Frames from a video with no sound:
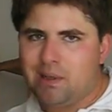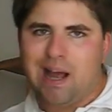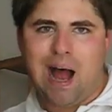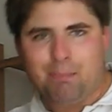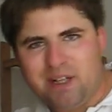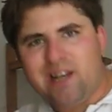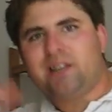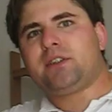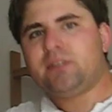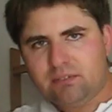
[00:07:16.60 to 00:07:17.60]

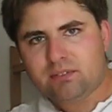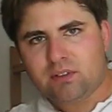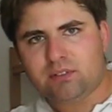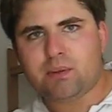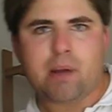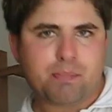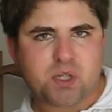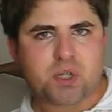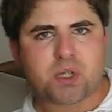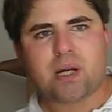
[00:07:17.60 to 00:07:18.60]
update of the map
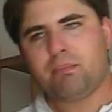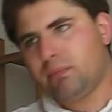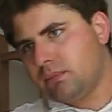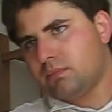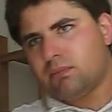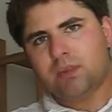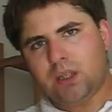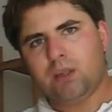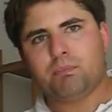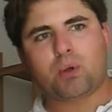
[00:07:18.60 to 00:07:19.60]
system
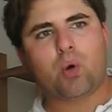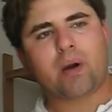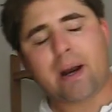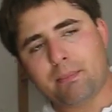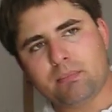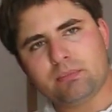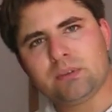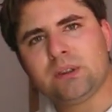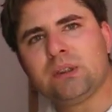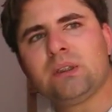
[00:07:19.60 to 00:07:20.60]
program
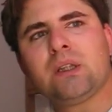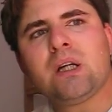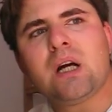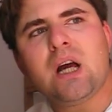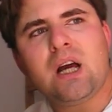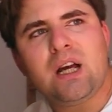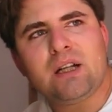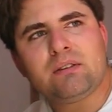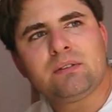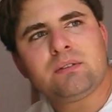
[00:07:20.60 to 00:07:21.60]

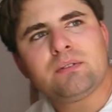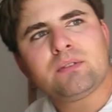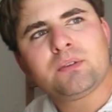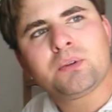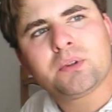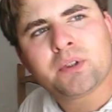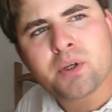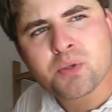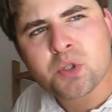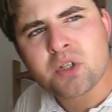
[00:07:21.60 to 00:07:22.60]
to the
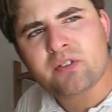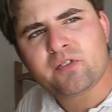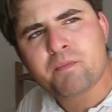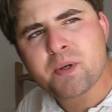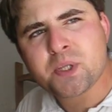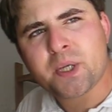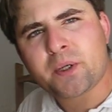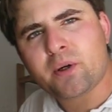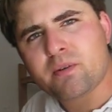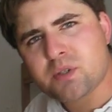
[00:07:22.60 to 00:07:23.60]
usage of
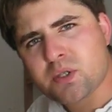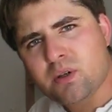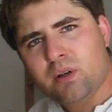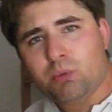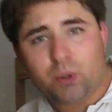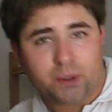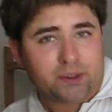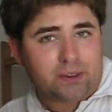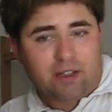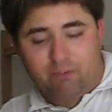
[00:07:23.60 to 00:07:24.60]
Bezier-curves would
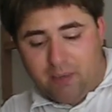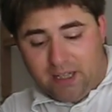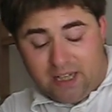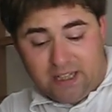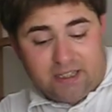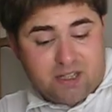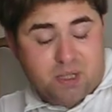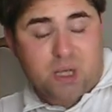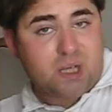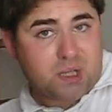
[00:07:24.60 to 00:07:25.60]
have been needed,
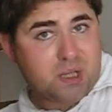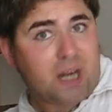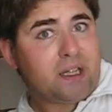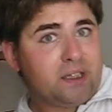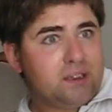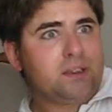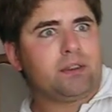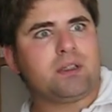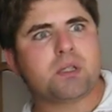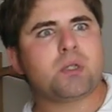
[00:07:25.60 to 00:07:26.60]
as stated
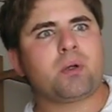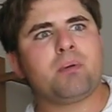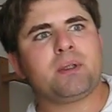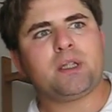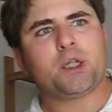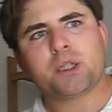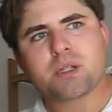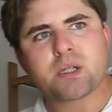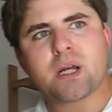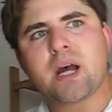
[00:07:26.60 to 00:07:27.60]
in its documentation,
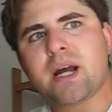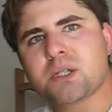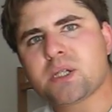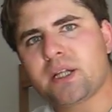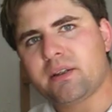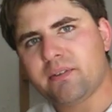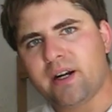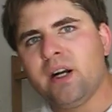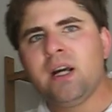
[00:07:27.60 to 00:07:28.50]
as I stated there.